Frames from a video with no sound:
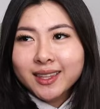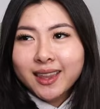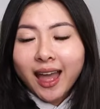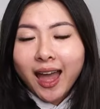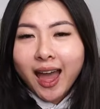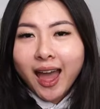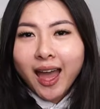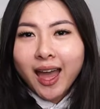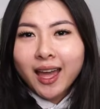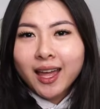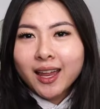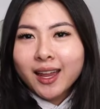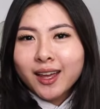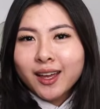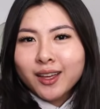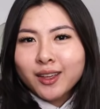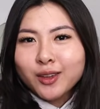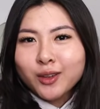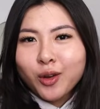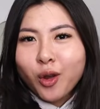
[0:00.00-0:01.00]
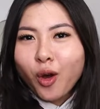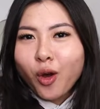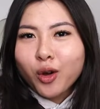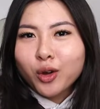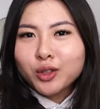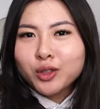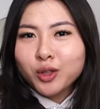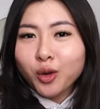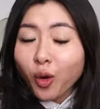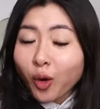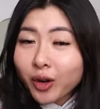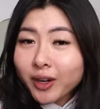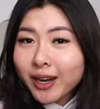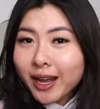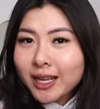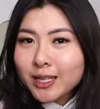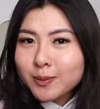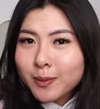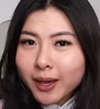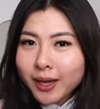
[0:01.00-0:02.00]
that, you know, to organize